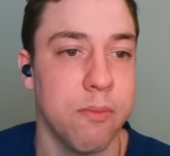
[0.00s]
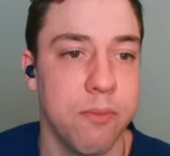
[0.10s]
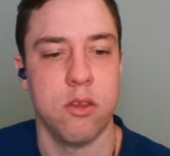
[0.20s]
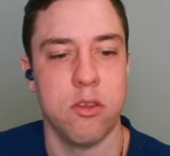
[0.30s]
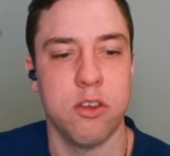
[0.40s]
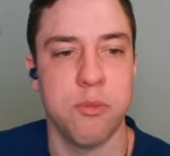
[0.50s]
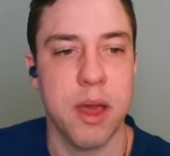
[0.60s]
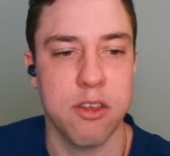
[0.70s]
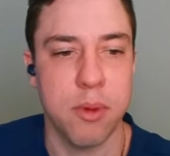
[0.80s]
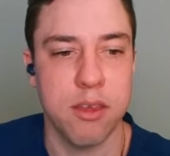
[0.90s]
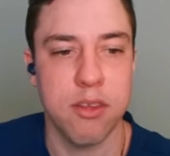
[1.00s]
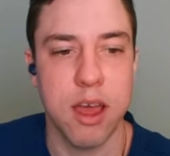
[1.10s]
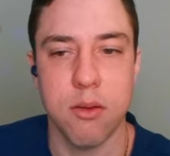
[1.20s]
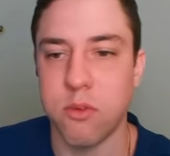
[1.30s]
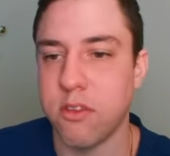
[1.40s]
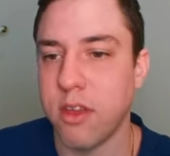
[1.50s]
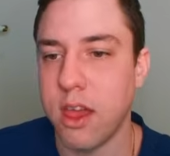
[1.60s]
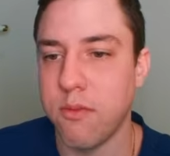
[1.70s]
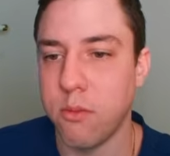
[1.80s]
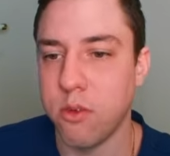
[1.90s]
So I just backspace that, we'll
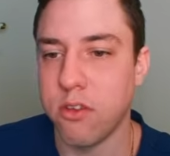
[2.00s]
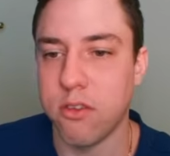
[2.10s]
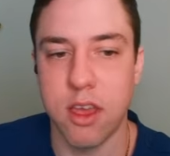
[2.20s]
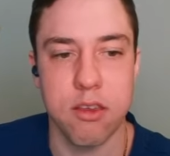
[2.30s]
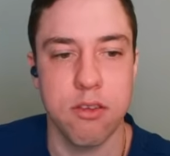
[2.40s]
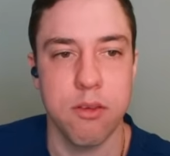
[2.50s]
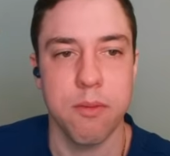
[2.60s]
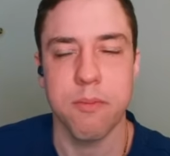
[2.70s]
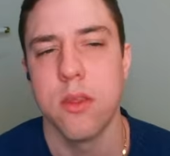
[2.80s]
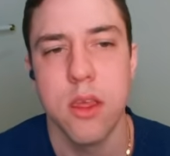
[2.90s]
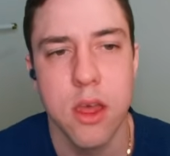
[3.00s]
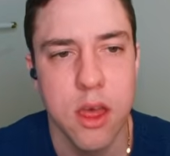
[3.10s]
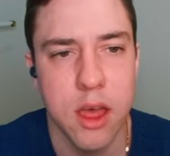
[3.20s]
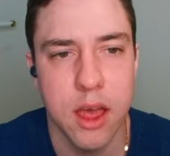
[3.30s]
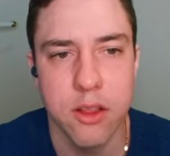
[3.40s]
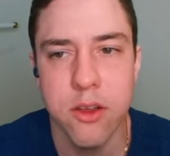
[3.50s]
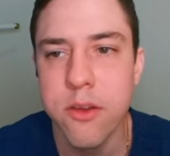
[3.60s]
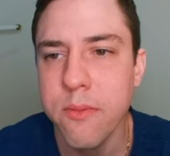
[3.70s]
save, and we'll just test. Hello?